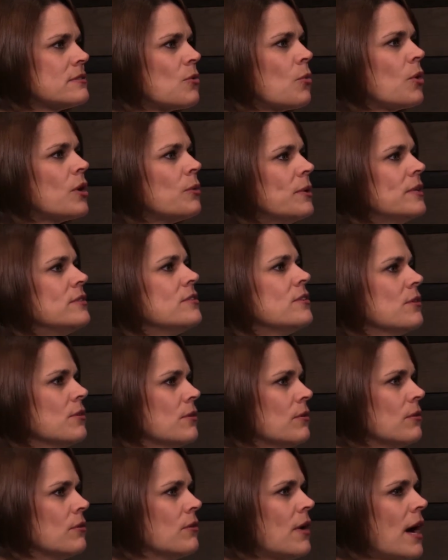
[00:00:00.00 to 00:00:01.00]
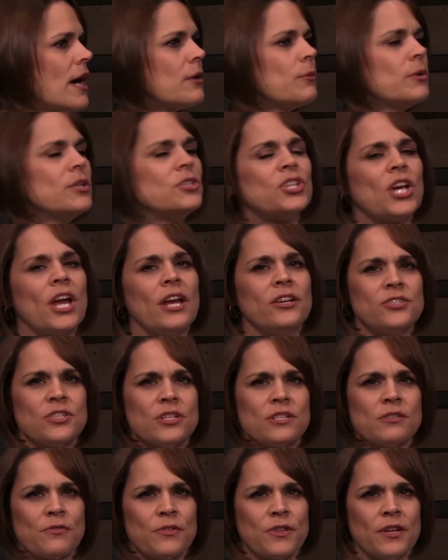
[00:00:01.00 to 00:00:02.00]
So what do we do? How do we change
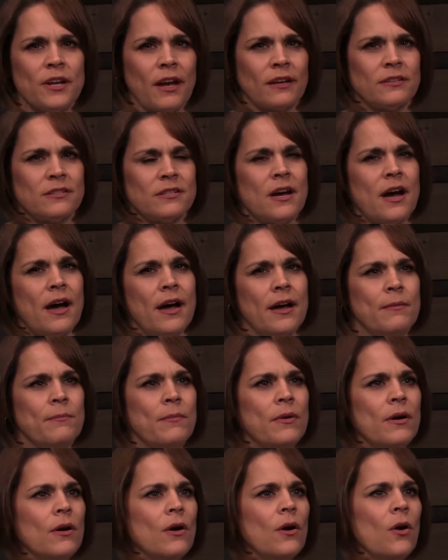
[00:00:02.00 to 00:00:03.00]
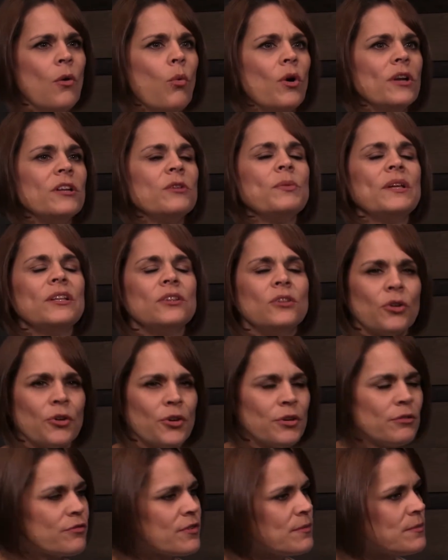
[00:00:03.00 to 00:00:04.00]
this for the next time? What did we
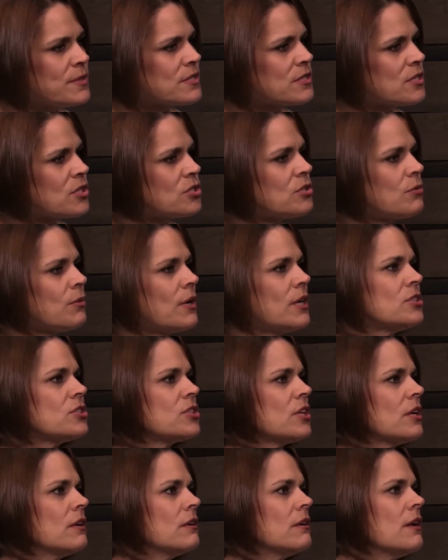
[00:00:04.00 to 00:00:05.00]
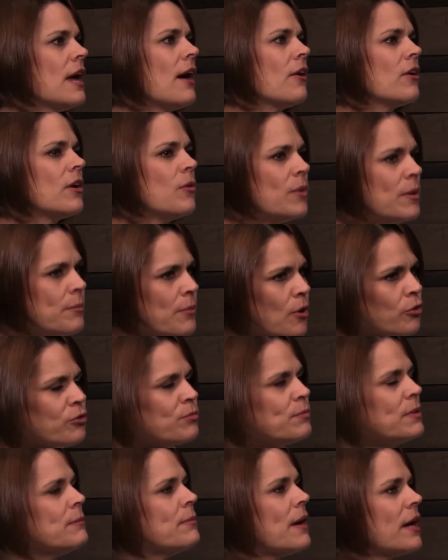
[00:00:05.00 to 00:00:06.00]
learn from this situation? How can we
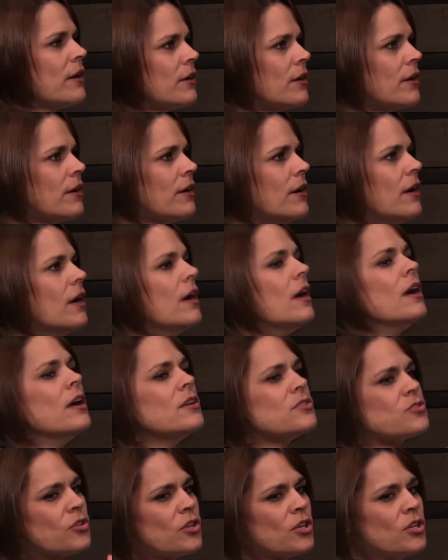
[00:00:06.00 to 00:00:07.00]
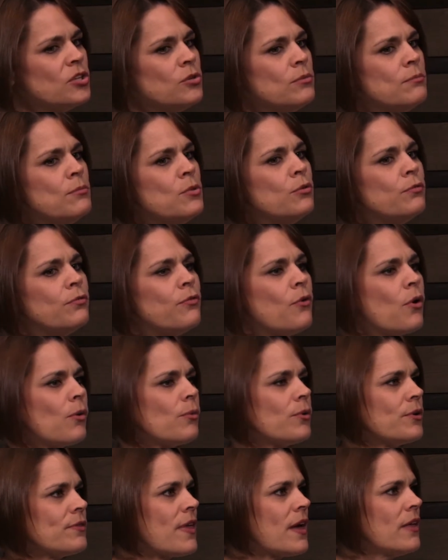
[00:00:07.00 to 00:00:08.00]
both be better? So that you move
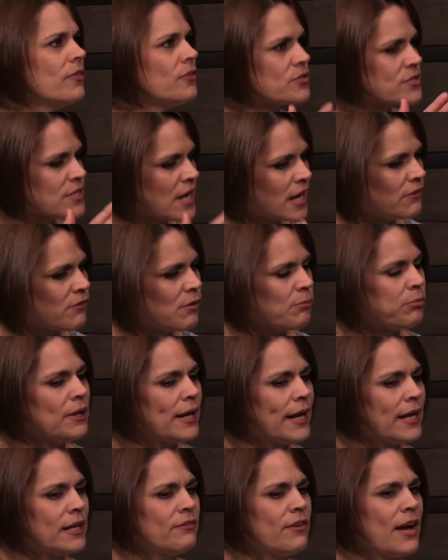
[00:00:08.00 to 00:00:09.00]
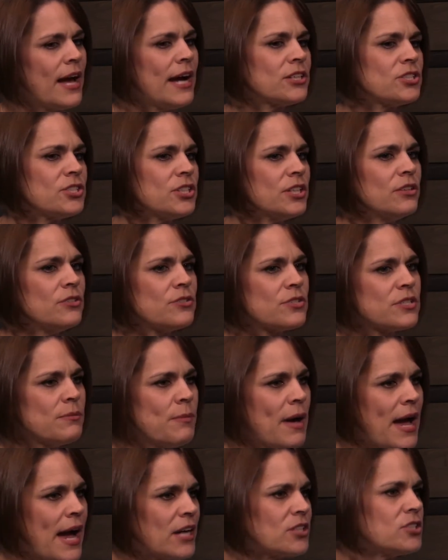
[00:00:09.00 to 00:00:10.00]
forward then. There's kind of a plan of action. There's
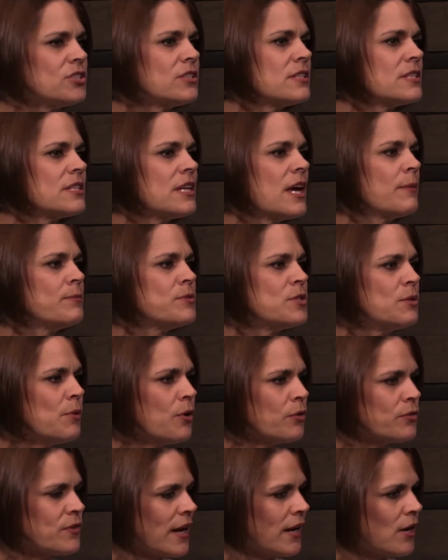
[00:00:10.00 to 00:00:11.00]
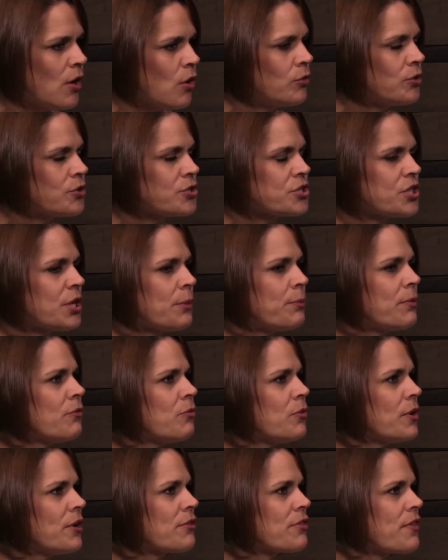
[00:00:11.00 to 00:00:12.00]
some action steps. You both take ownership
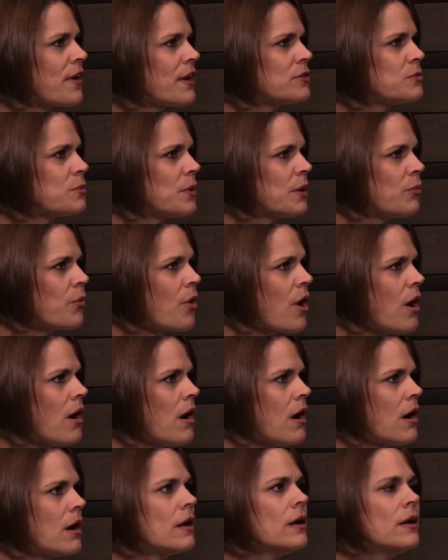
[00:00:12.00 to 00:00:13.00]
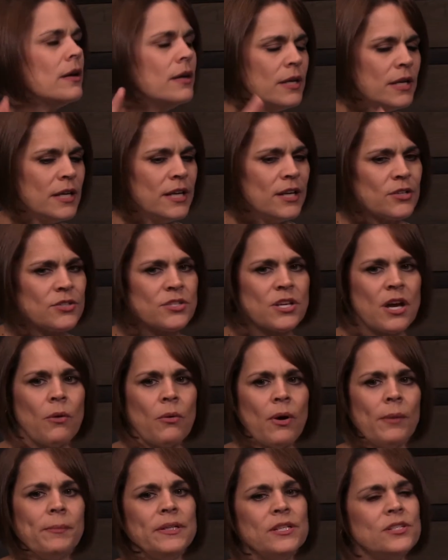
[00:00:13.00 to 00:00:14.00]
of where things went wrong. Here's
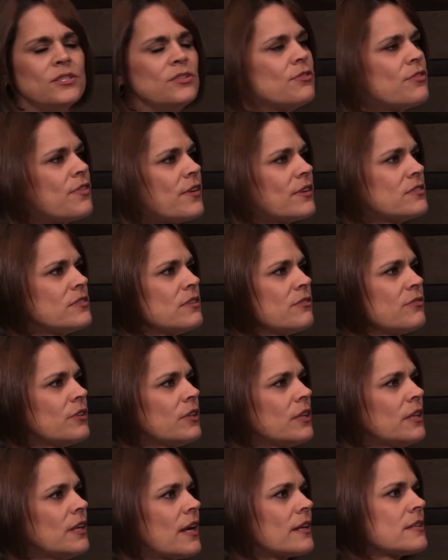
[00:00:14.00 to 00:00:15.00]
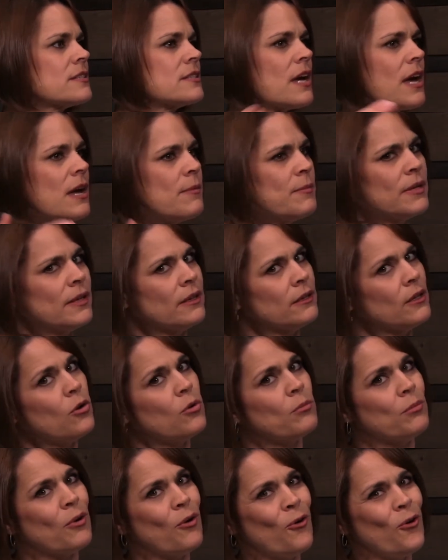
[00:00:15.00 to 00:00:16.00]
how I'm going to do things differently next time. And
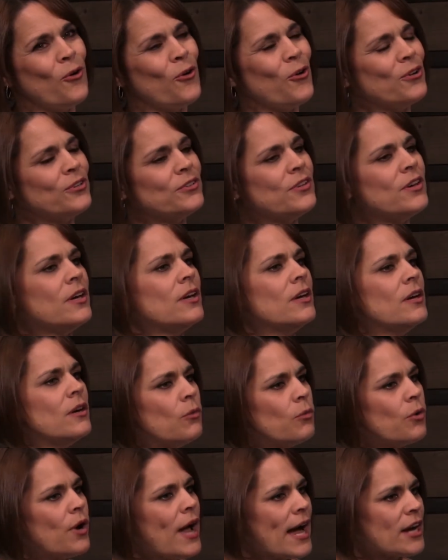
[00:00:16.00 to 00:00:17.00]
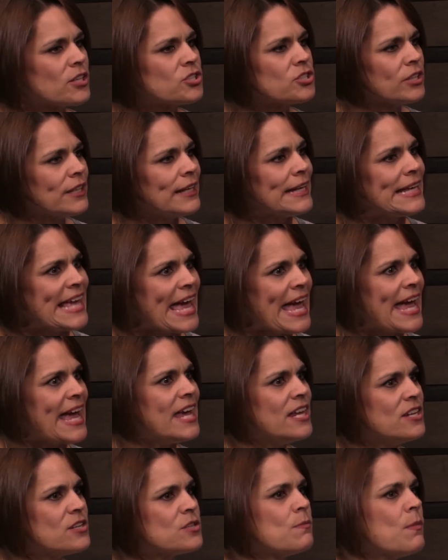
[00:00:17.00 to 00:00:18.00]
lo and behold, we actually
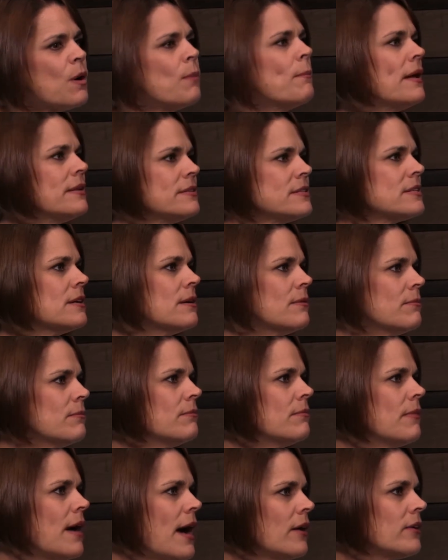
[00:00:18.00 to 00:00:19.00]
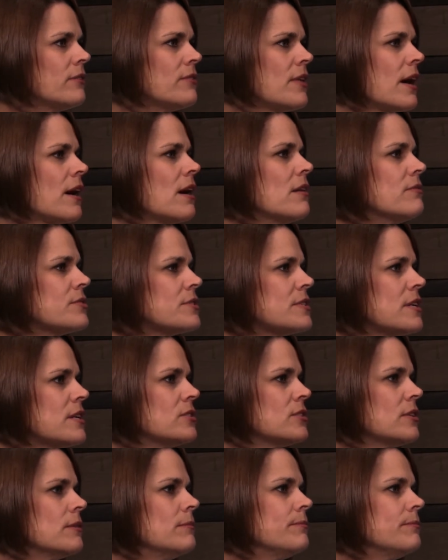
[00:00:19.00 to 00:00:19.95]
gained momentum out of that conversation.